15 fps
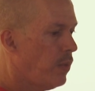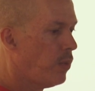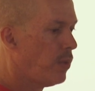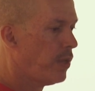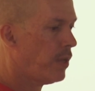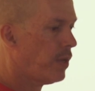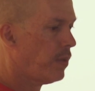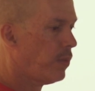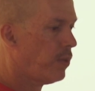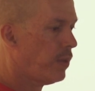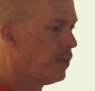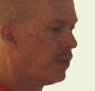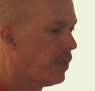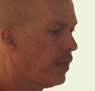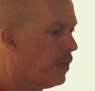with the,
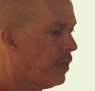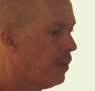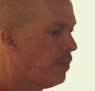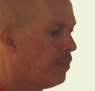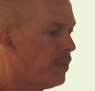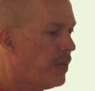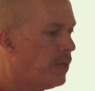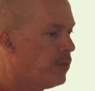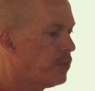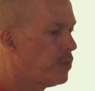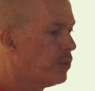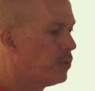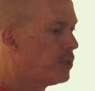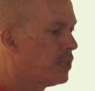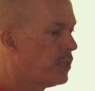with um, power
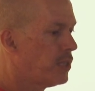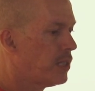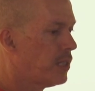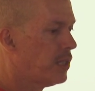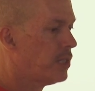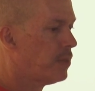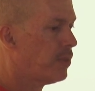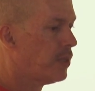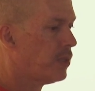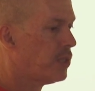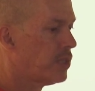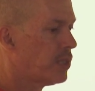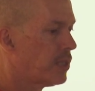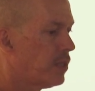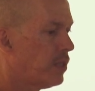tools these days. But I
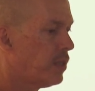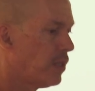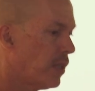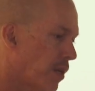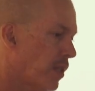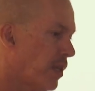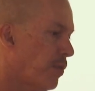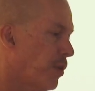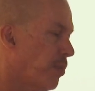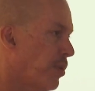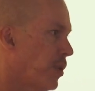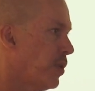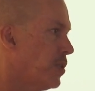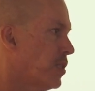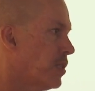just I, I, love the
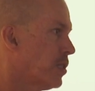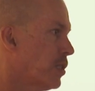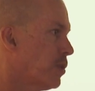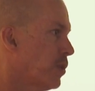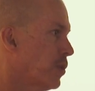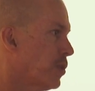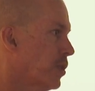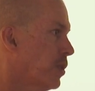process as well